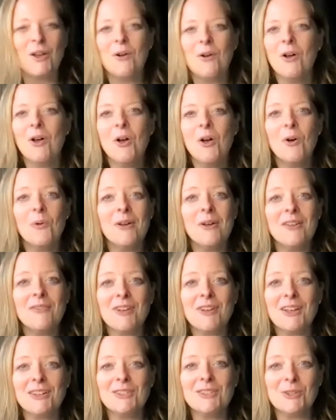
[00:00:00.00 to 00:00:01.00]
So
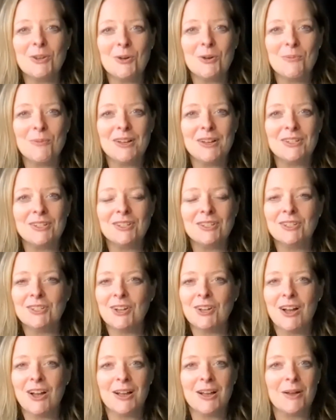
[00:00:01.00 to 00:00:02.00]
we've got so much
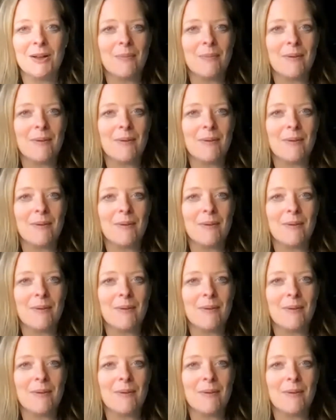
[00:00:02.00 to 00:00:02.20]
to talk